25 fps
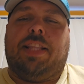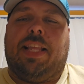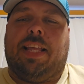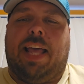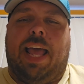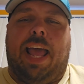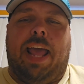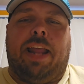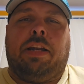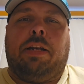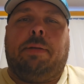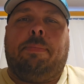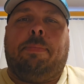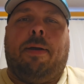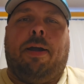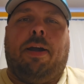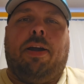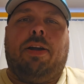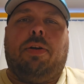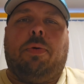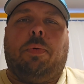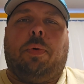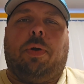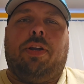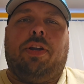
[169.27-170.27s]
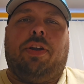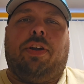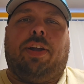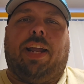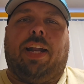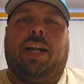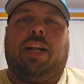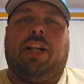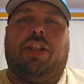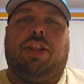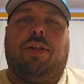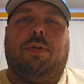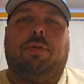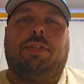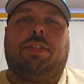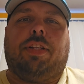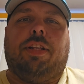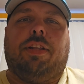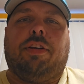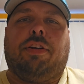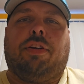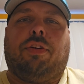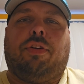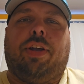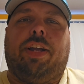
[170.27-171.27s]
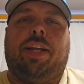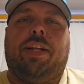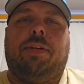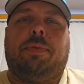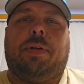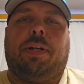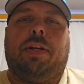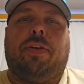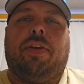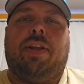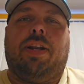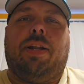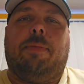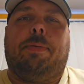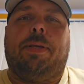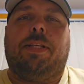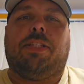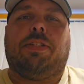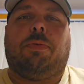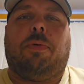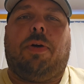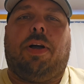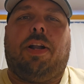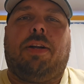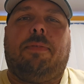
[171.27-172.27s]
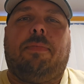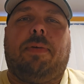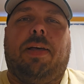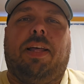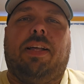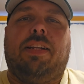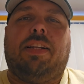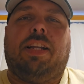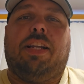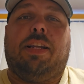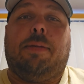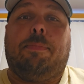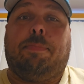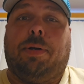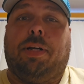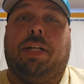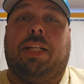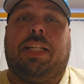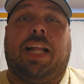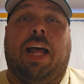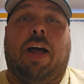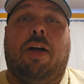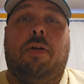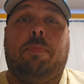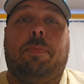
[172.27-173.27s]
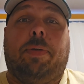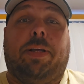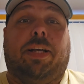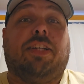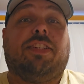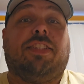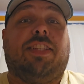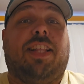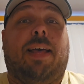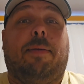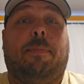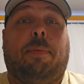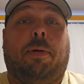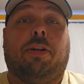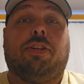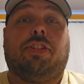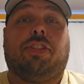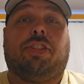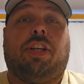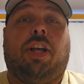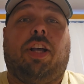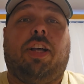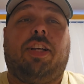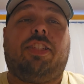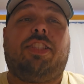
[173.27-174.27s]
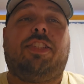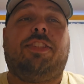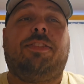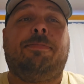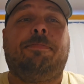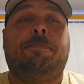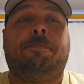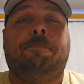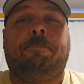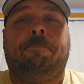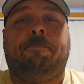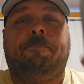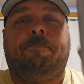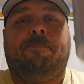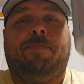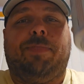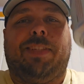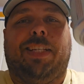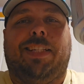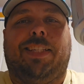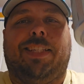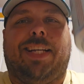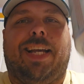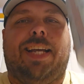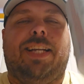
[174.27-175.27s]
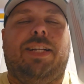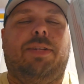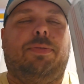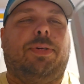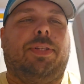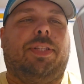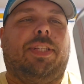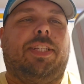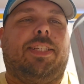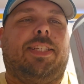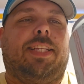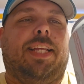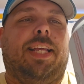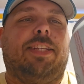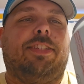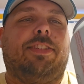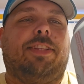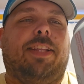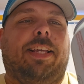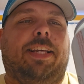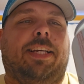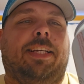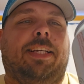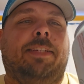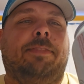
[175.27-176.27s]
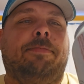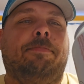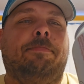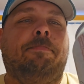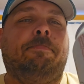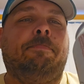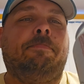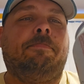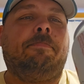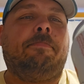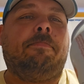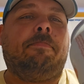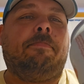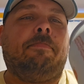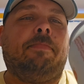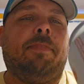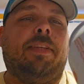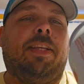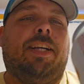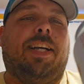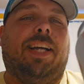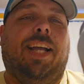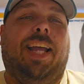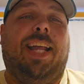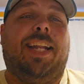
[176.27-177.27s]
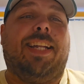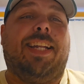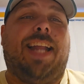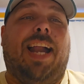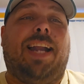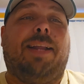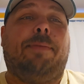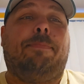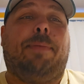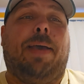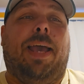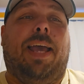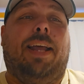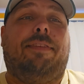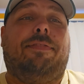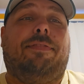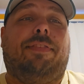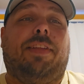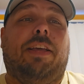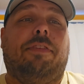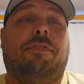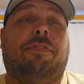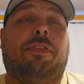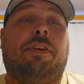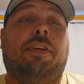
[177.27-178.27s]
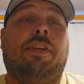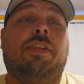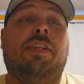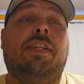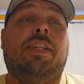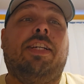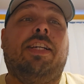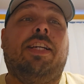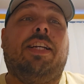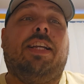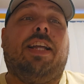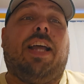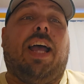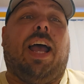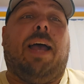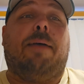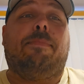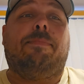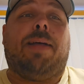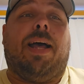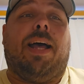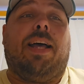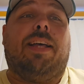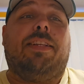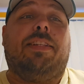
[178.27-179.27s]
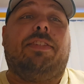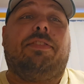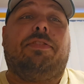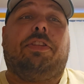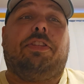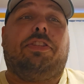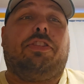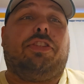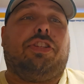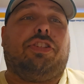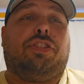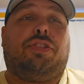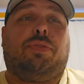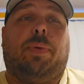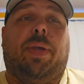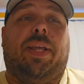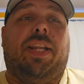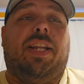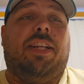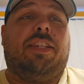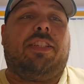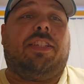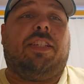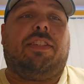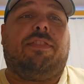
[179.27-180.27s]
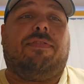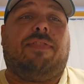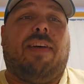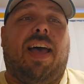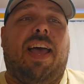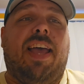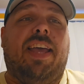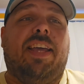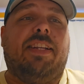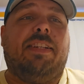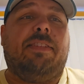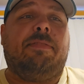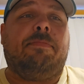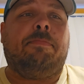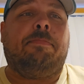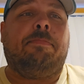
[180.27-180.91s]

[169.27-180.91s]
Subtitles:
end part where you're getting close to the green when you're eating a piece of watermelon and you put it down because that part sucks. It's kind of what this tastes like. Again, not a bad flavor. The sweetness is fine.